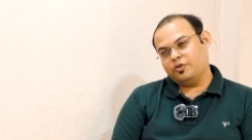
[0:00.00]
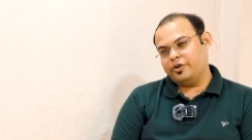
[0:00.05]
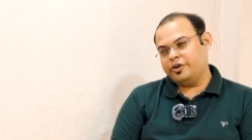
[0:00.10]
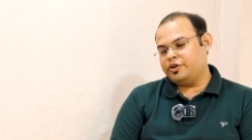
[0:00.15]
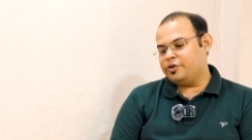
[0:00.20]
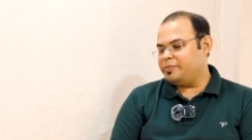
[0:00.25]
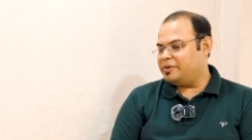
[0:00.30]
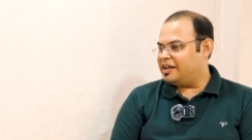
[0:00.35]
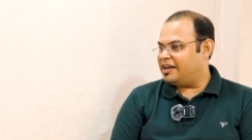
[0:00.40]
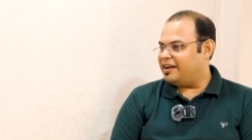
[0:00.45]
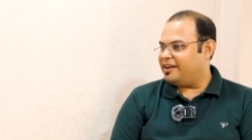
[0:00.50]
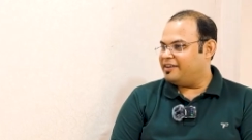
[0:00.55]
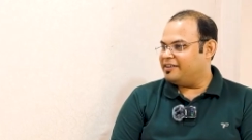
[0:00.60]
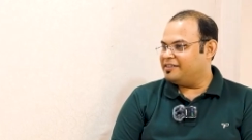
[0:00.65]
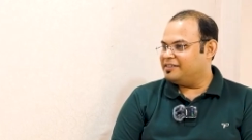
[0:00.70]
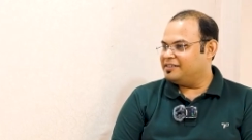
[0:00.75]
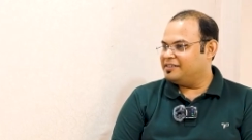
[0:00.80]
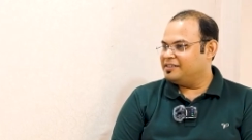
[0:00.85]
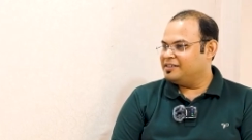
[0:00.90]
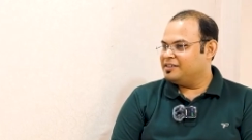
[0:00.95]
Going to be higher.
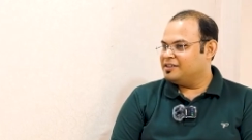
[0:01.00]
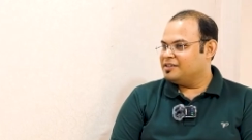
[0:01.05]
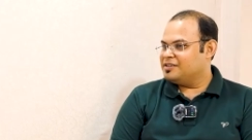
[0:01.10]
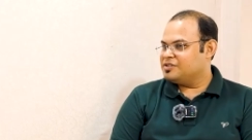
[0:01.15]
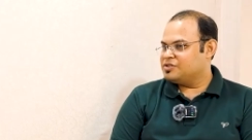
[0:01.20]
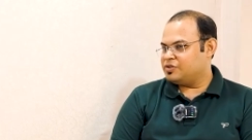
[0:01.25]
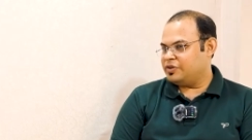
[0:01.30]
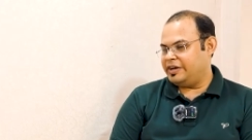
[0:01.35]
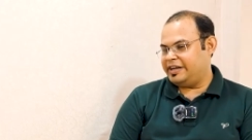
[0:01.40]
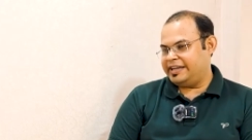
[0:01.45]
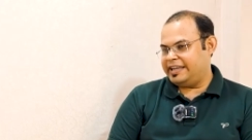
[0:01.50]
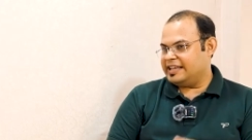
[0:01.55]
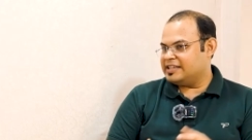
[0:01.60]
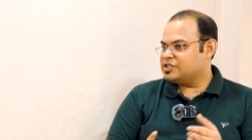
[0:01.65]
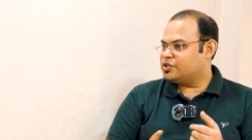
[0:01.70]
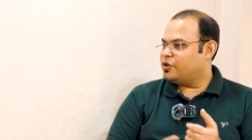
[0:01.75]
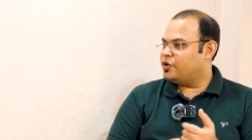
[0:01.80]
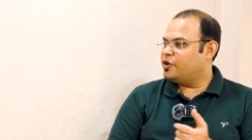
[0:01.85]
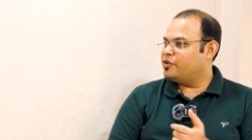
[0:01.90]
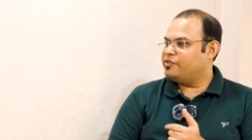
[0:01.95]
Yeah, absolutely. So it takes
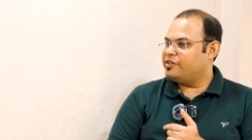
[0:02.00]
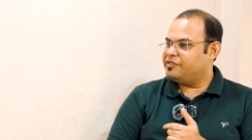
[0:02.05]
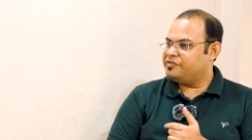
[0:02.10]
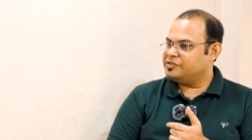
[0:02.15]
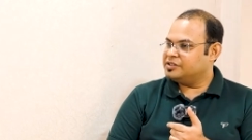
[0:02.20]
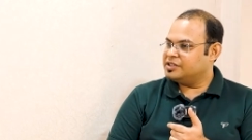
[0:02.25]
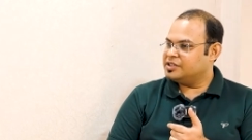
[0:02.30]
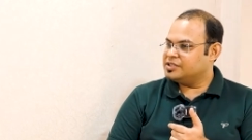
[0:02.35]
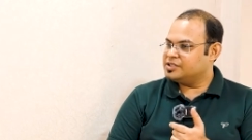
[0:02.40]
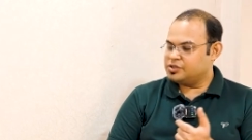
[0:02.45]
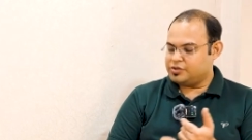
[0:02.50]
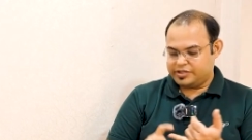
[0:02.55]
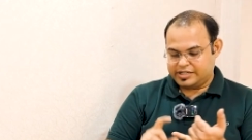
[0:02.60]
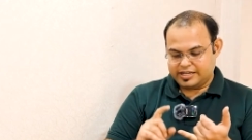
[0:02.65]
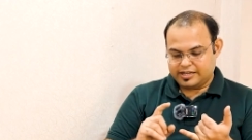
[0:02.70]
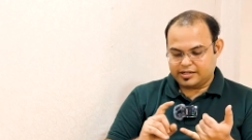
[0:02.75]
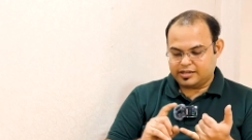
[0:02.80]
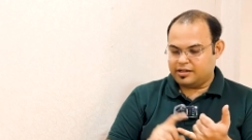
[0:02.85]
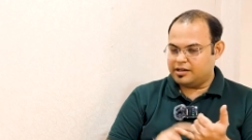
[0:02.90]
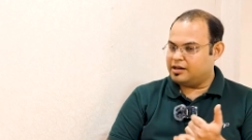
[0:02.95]
a lot of efforts,
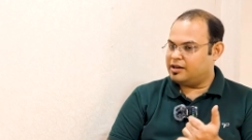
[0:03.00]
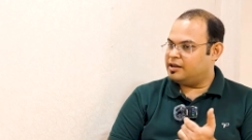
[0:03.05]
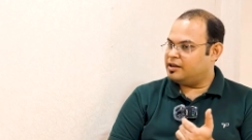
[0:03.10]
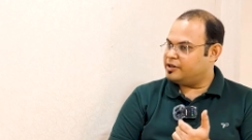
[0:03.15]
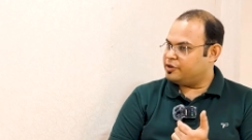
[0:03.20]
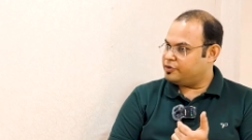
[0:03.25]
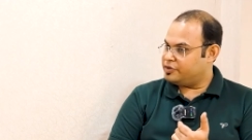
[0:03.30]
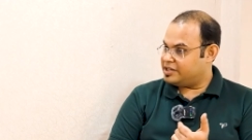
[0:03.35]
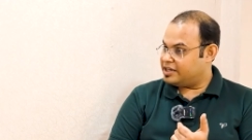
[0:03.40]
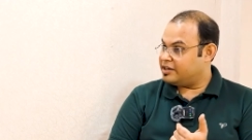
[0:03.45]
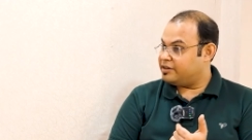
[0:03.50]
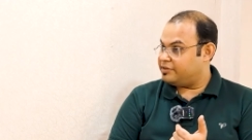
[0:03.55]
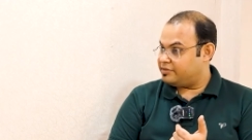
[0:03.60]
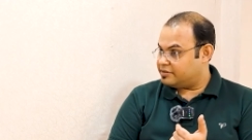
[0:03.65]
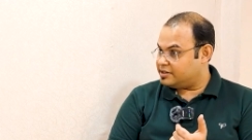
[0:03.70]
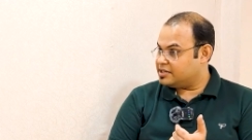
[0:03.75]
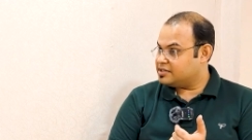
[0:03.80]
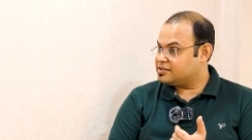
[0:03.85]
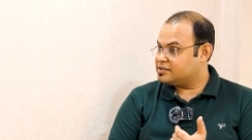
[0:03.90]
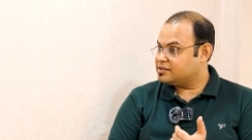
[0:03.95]
you take a
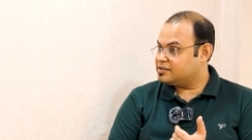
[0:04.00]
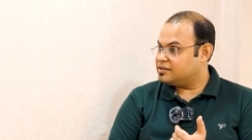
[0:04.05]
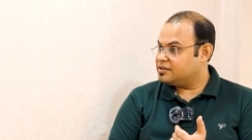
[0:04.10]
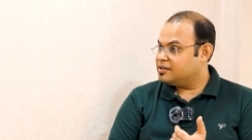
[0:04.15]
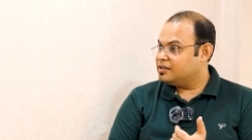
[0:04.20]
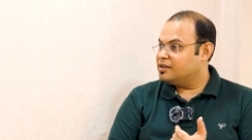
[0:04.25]
risk.